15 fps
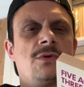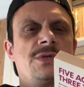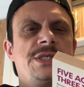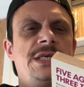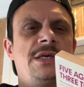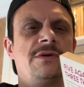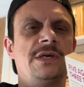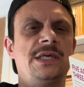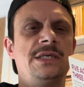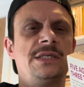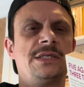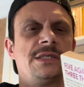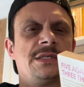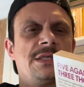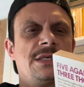
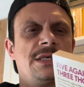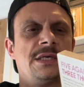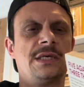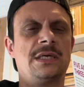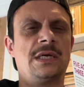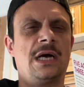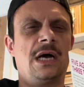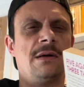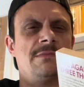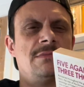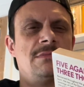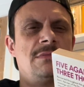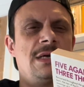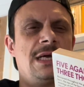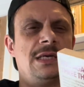series.
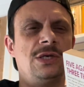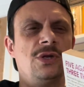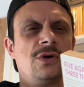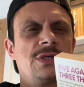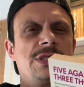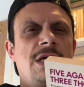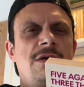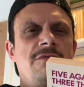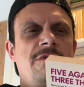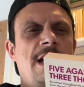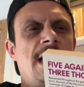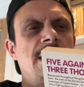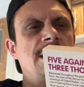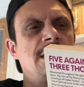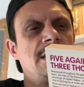Looks
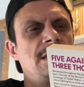unread.